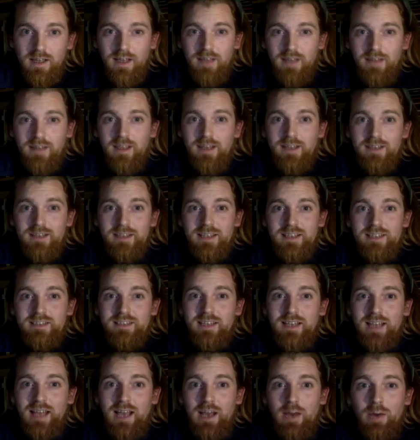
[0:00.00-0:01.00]
and they
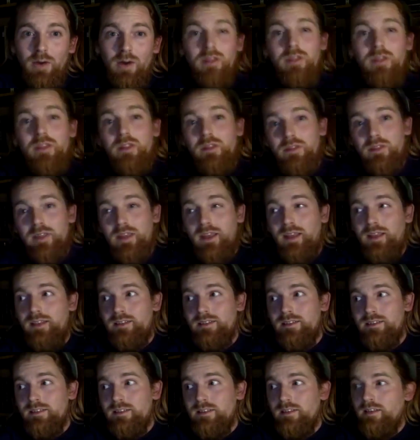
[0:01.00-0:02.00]
disallow other
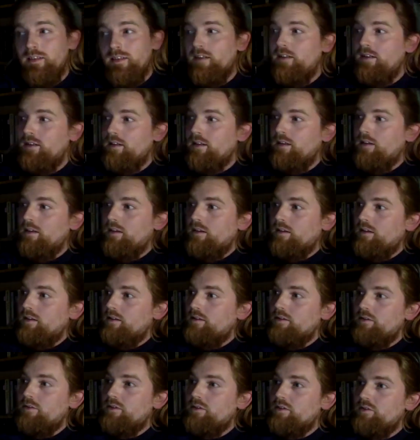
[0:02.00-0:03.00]
things.
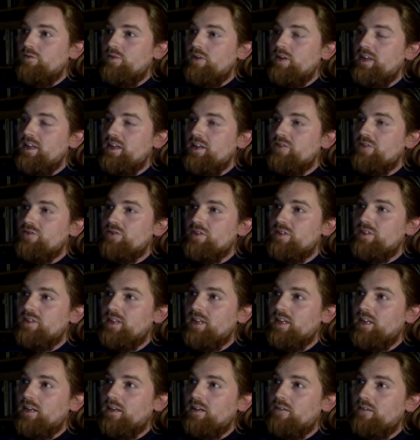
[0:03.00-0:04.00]
so it's a really
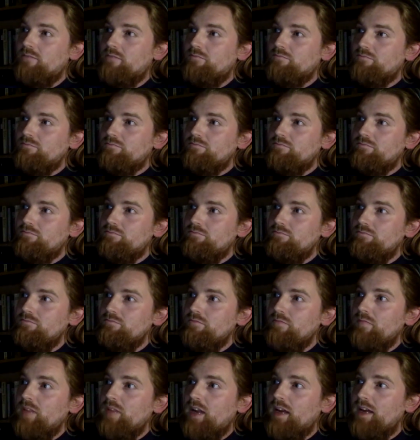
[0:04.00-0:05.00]
interesting
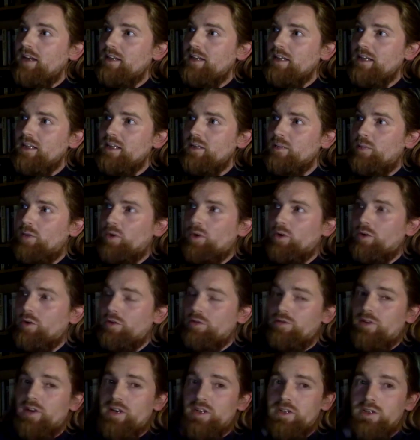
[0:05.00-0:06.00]
idea, the Boggle
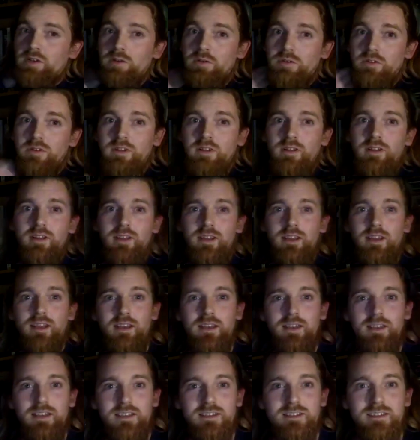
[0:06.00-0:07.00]
threshold.
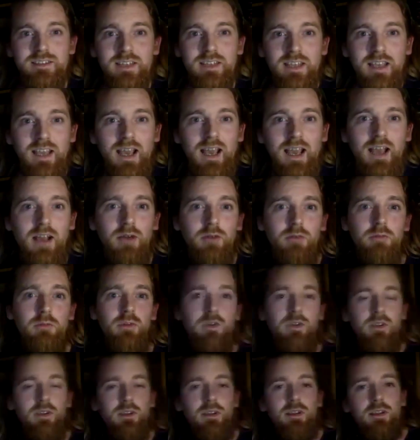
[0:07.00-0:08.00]
You can see how
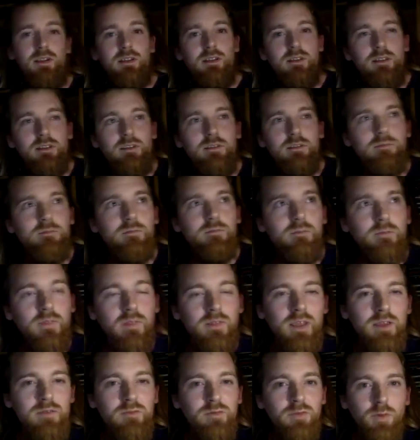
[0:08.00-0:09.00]

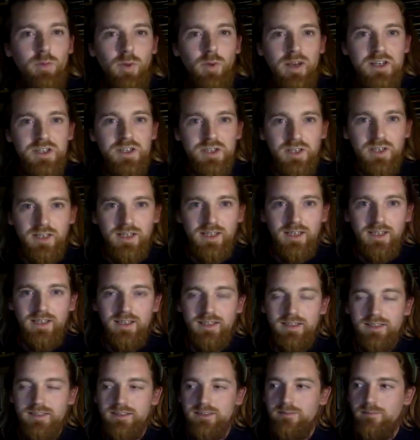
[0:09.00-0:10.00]
influential it
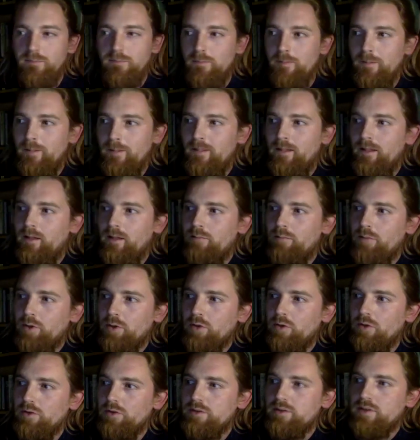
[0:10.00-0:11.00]
is, but
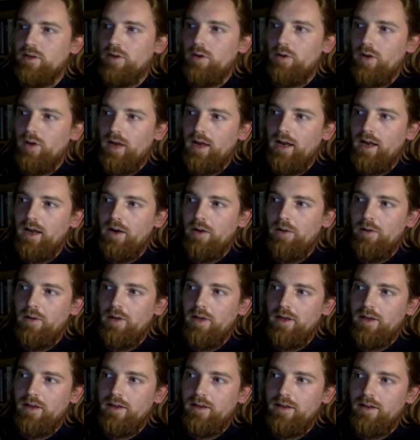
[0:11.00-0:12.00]
also how
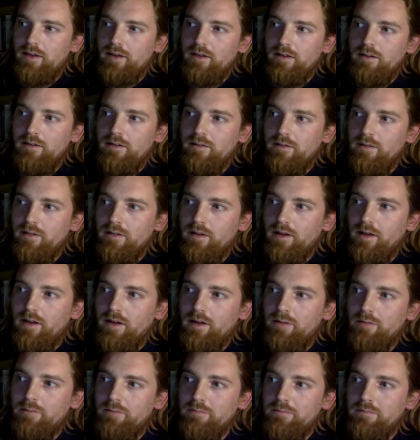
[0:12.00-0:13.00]
it can
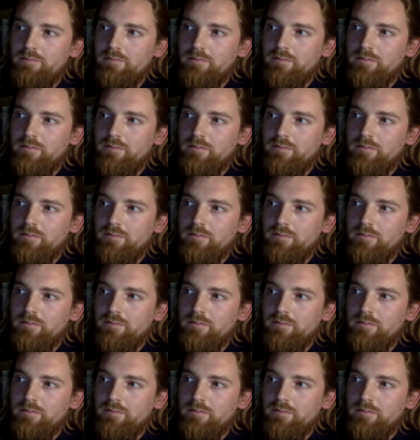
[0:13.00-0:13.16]
um,